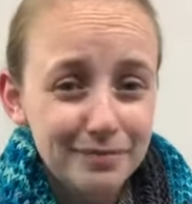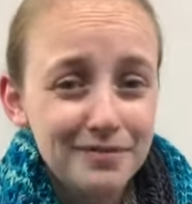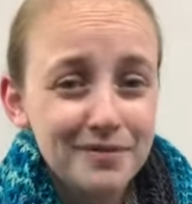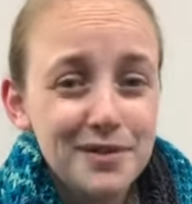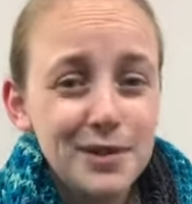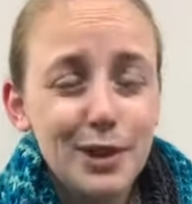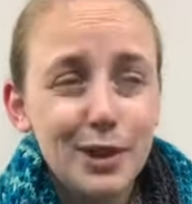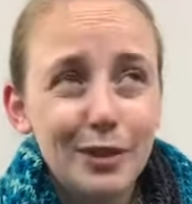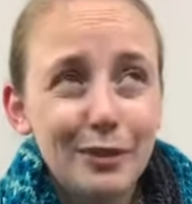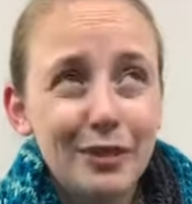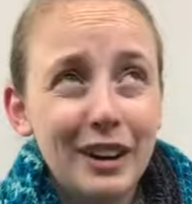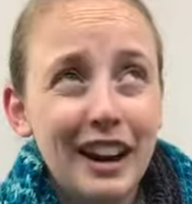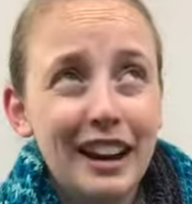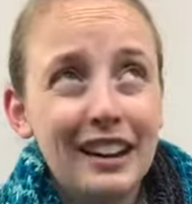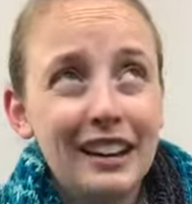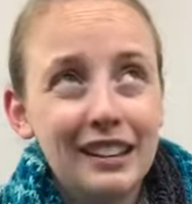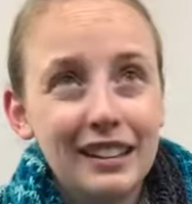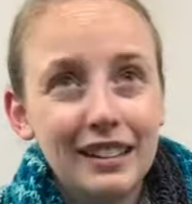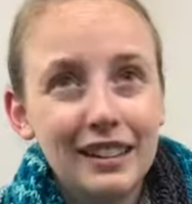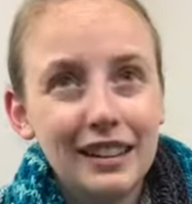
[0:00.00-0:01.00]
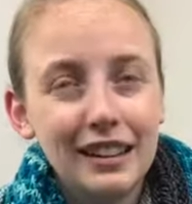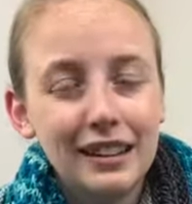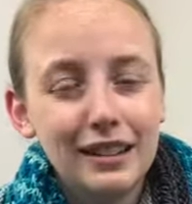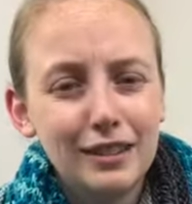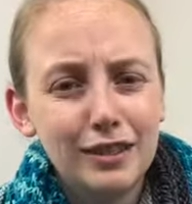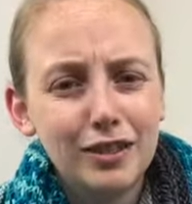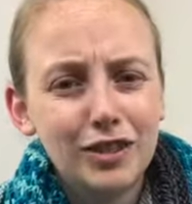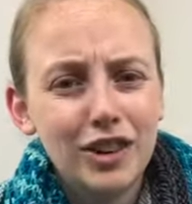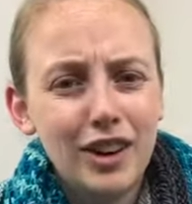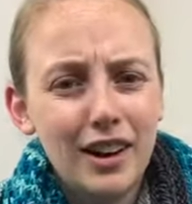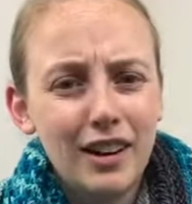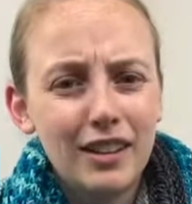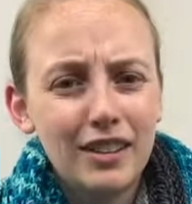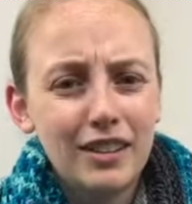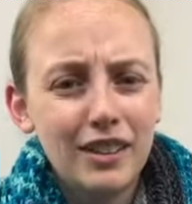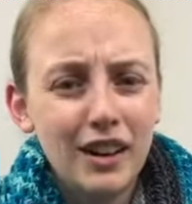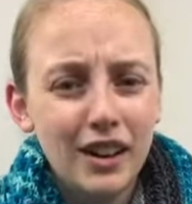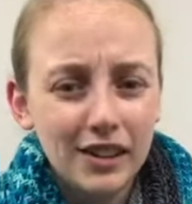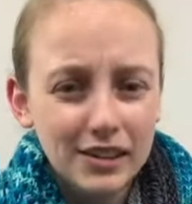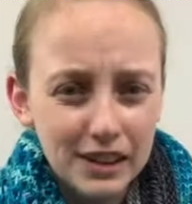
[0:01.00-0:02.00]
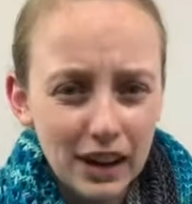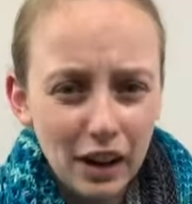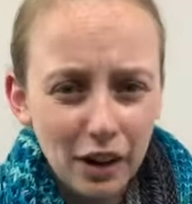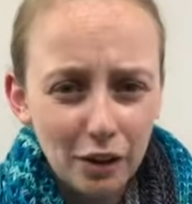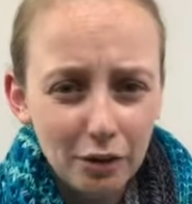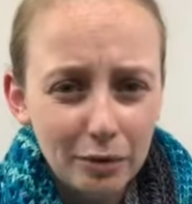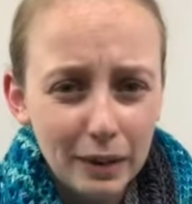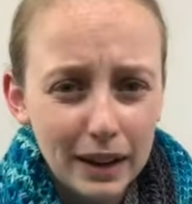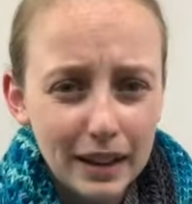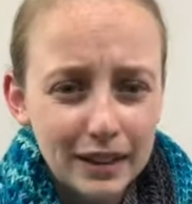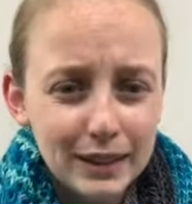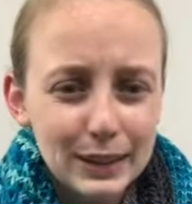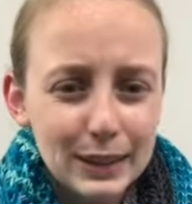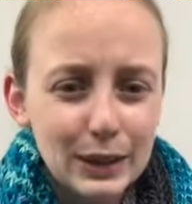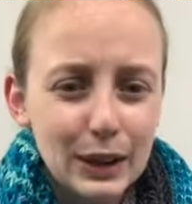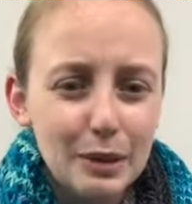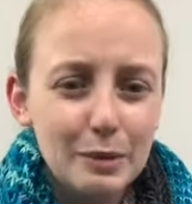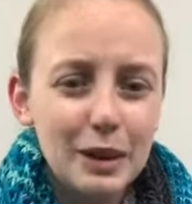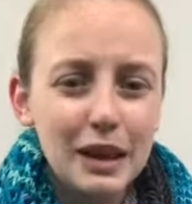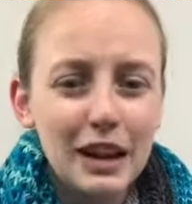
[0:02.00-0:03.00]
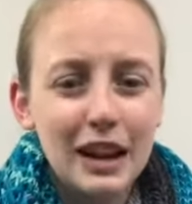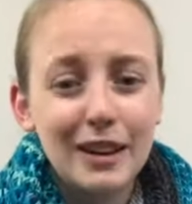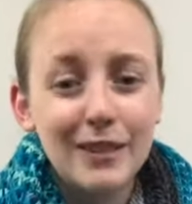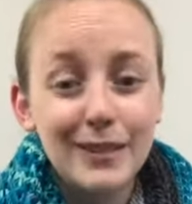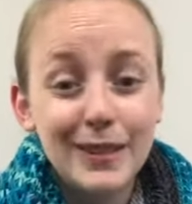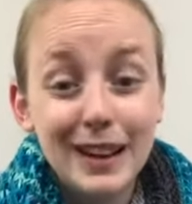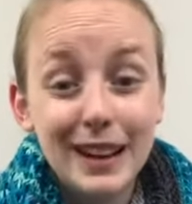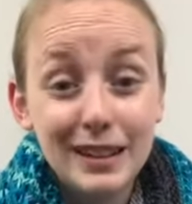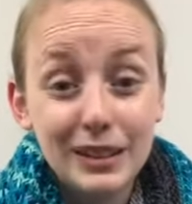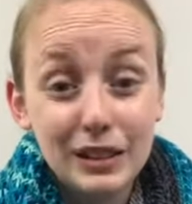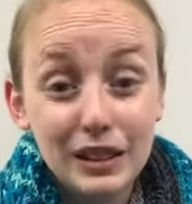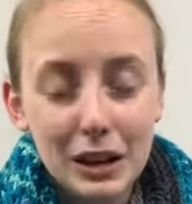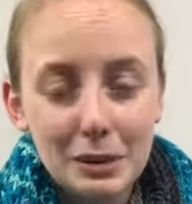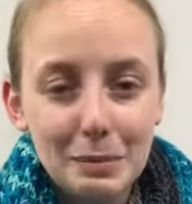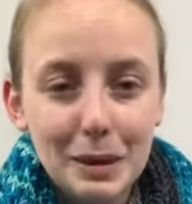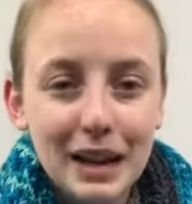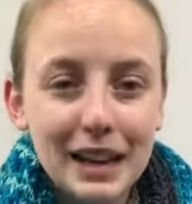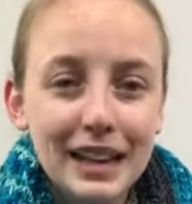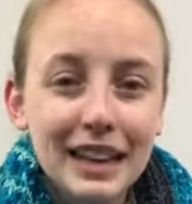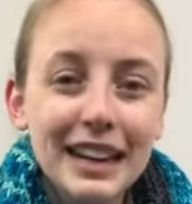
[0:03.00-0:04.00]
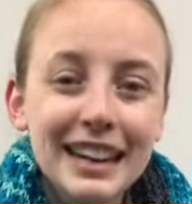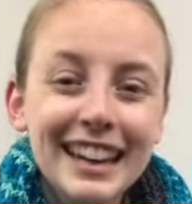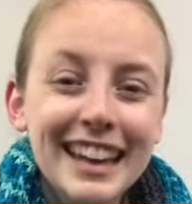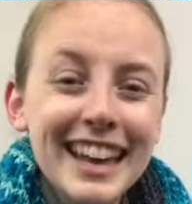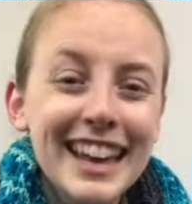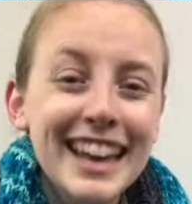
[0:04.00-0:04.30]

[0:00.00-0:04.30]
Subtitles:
So I had gotten logged out of my Instagram account and had to log back in.